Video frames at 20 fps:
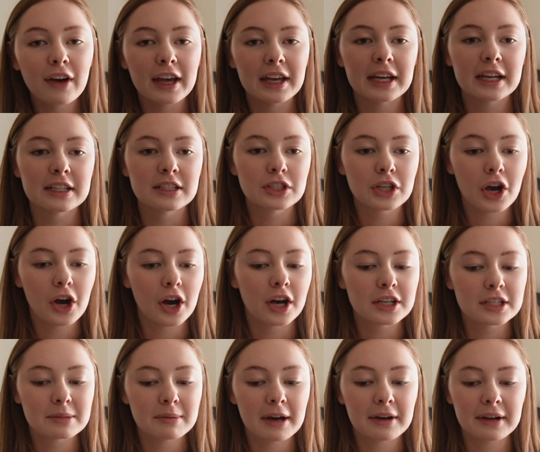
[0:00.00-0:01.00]
I had
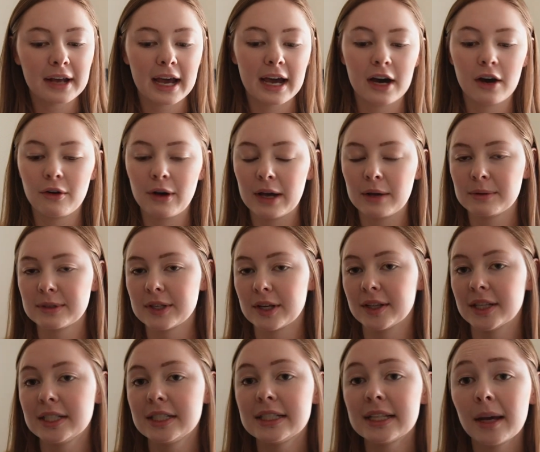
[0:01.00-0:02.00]
talked about how I was
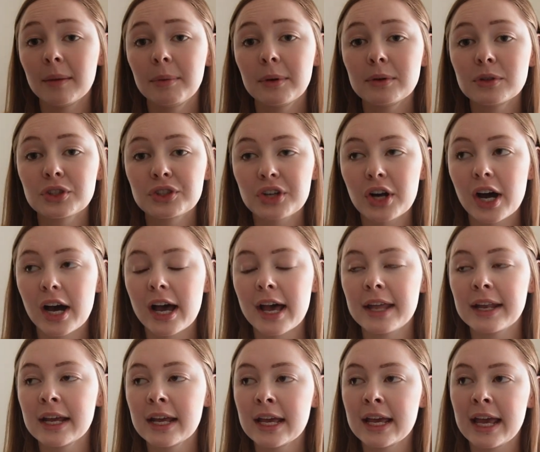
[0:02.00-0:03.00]
on the Depo
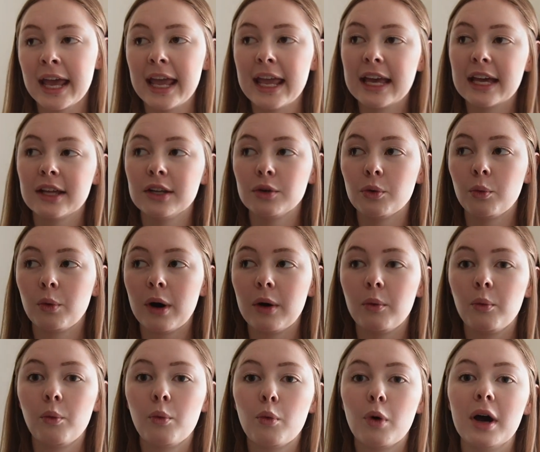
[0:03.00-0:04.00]
shot and
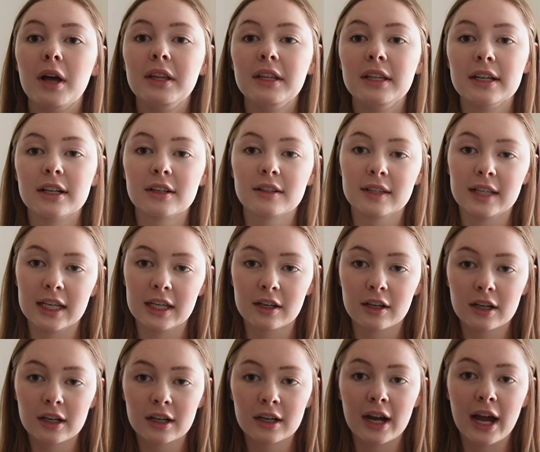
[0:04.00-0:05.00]
what one year
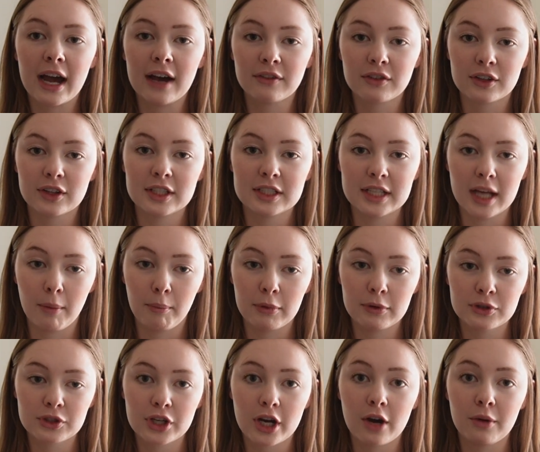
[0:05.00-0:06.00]
later after the
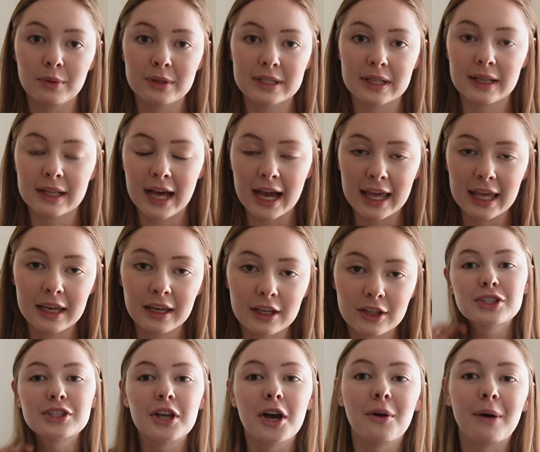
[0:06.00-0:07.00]
Depo shot was like.
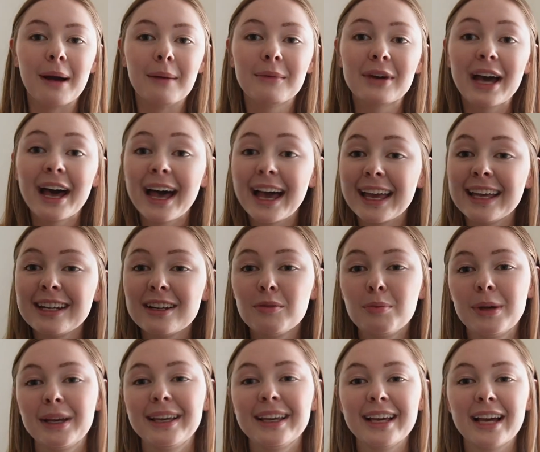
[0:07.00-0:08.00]
So I'm kind of
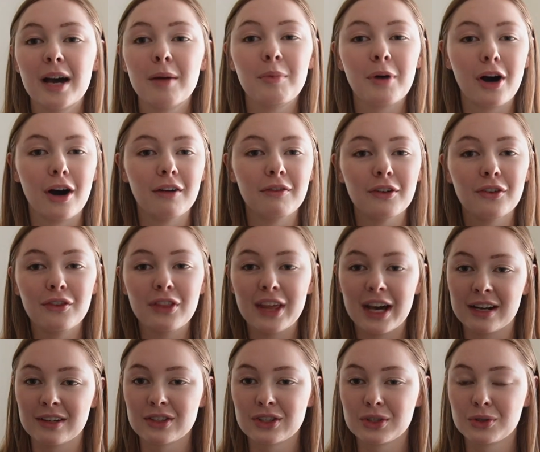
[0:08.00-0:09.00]
picking up off of
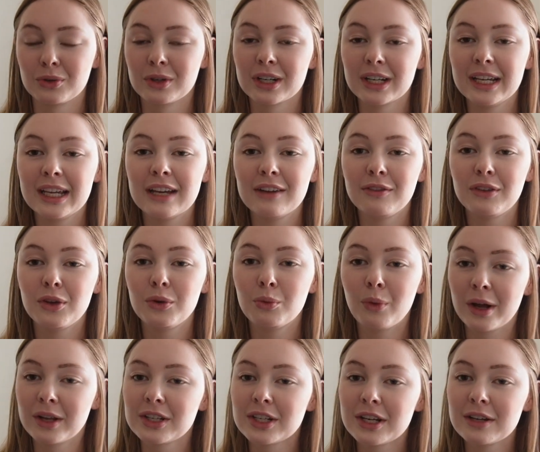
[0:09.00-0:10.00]
that story. If you
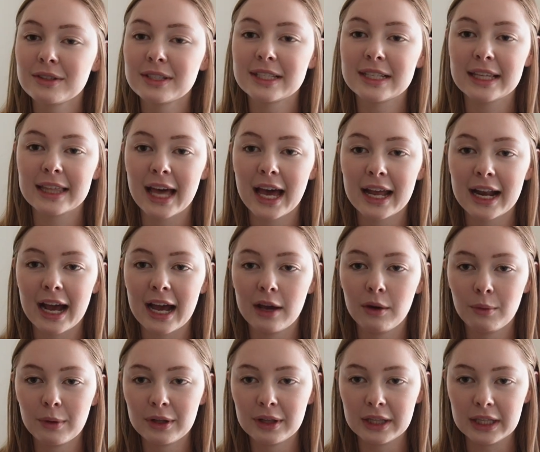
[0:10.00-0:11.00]
want to go see that, I
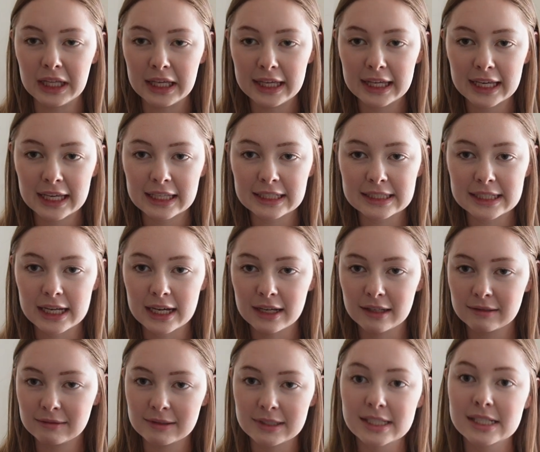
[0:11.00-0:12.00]
will link it
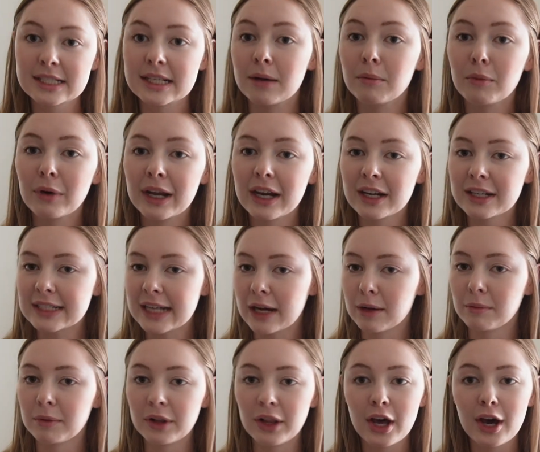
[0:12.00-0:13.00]
somewhere
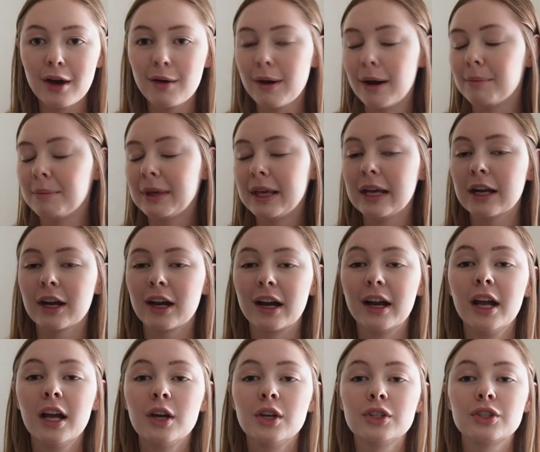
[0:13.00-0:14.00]
down below up
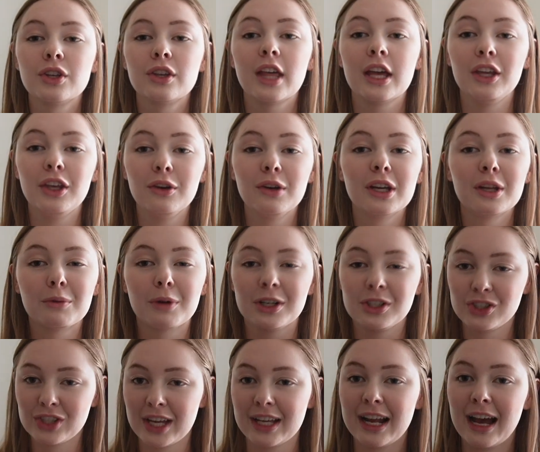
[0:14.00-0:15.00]
here so that you can
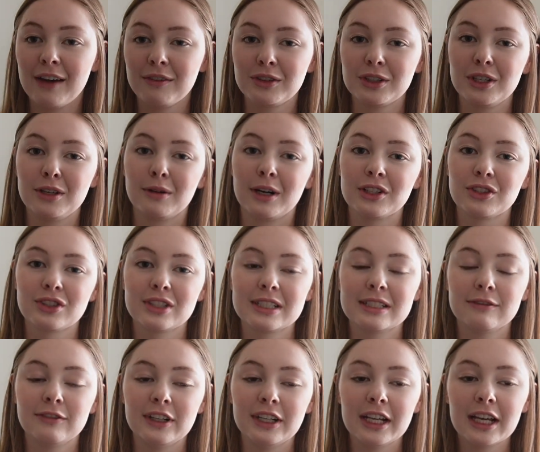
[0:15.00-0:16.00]
watch that after you watch
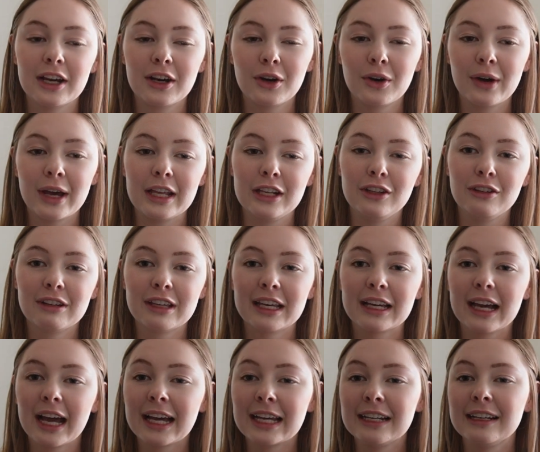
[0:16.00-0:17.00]
this video and you can
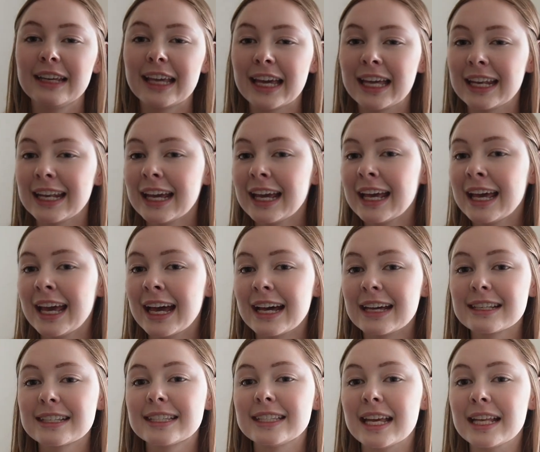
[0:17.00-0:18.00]
kind of get
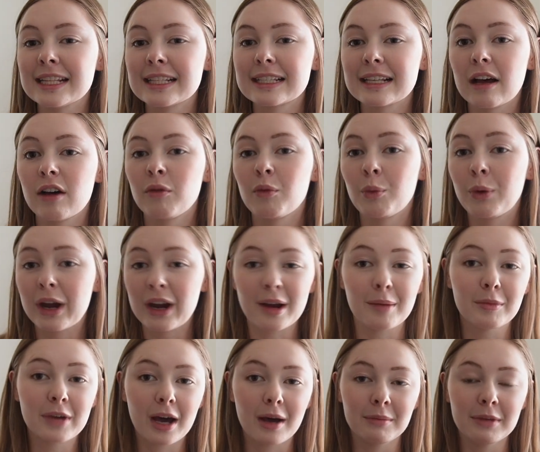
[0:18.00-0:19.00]
a sense of where
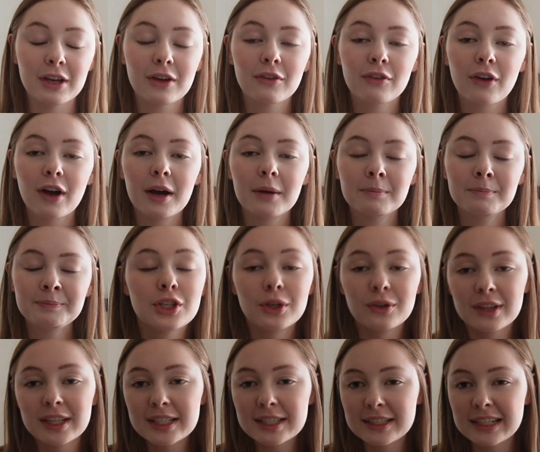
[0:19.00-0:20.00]
I'm coming from.
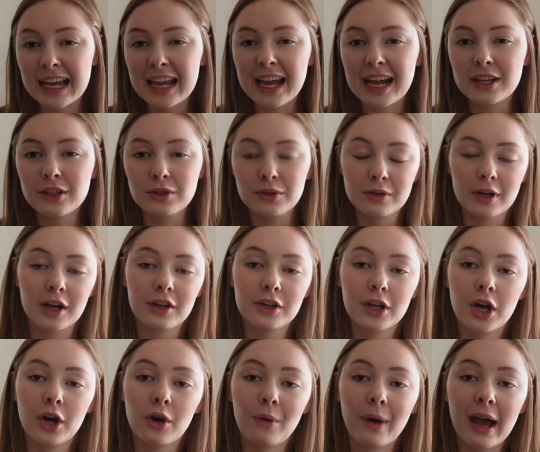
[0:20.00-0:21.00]
To this day, I do not
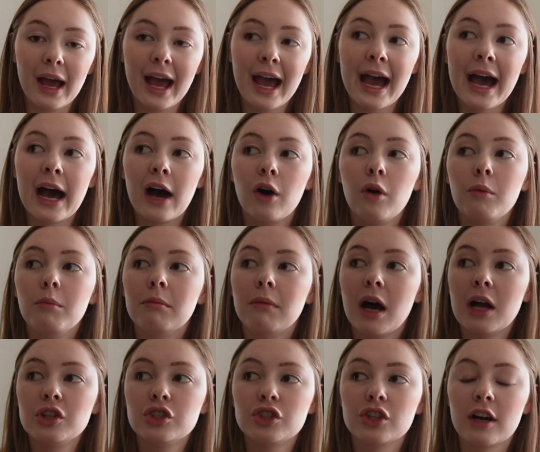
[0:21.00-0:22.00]
know how
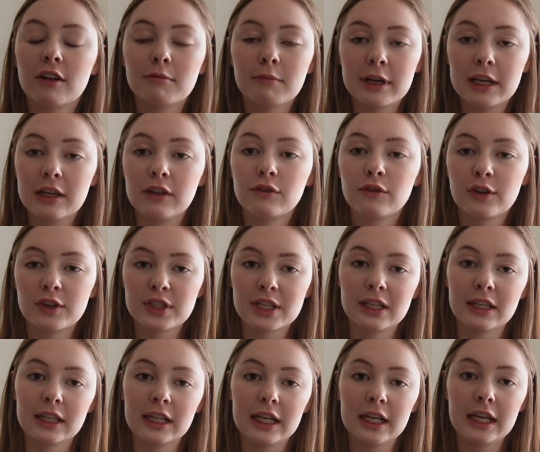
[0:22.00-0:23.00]
much of my
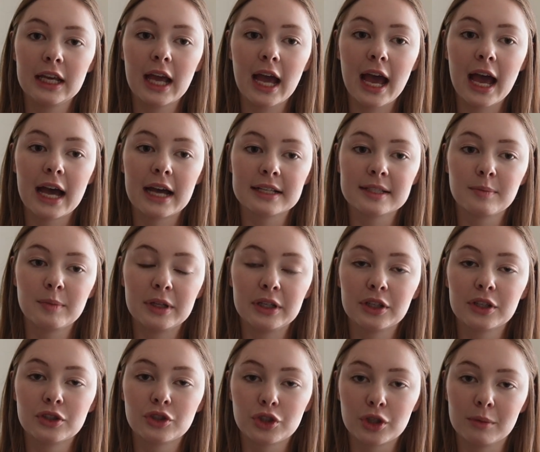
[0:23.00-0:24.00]
infertility has been
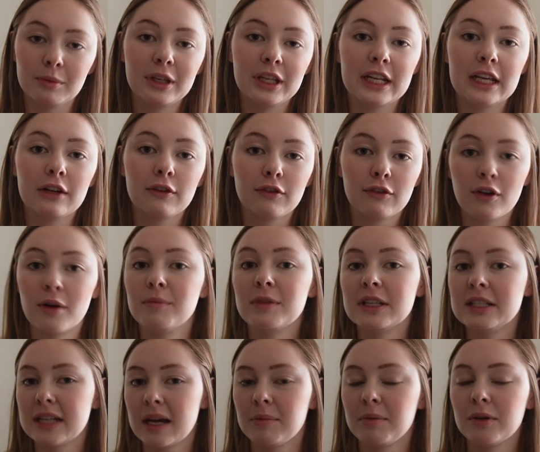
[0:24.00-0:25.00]
contributed from
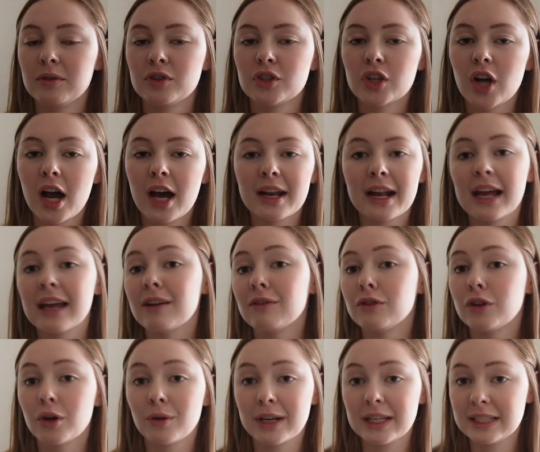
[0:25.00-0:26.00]
the Depo shot. I have
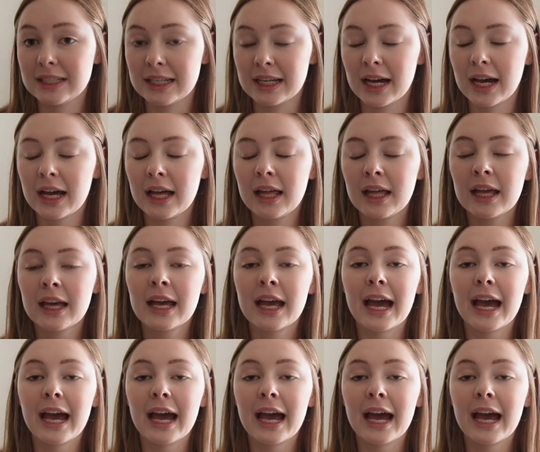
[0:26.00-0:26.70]
no idea.